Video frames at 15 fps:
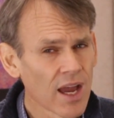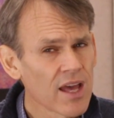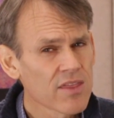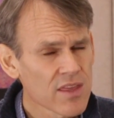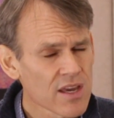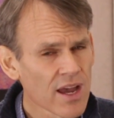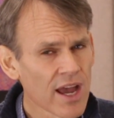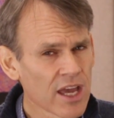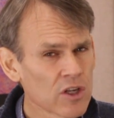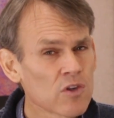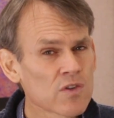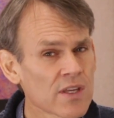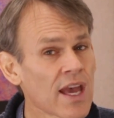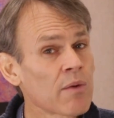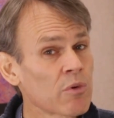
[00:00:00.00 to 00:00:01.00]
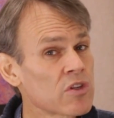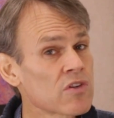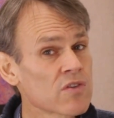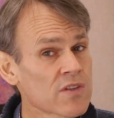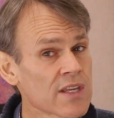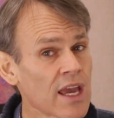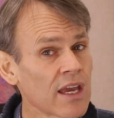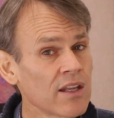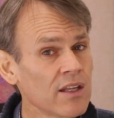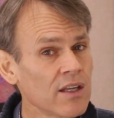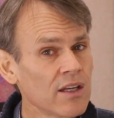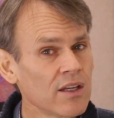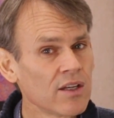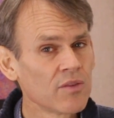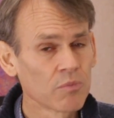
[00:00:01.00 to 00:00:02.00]
I think I understand what you're saying,
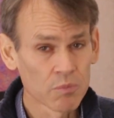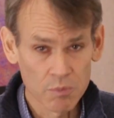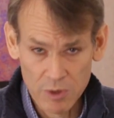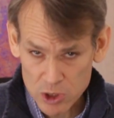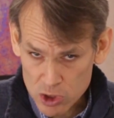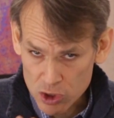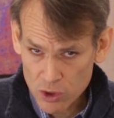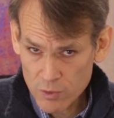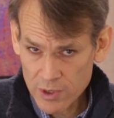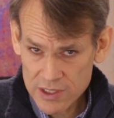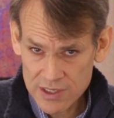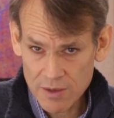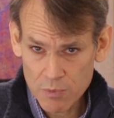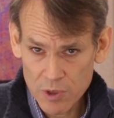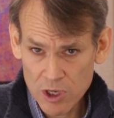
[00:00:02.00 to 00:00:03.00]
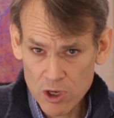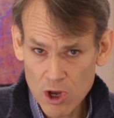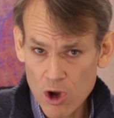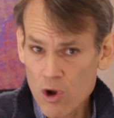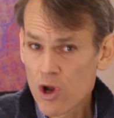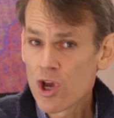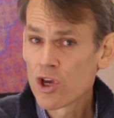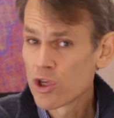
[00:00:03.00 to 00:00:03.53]
but you must simply know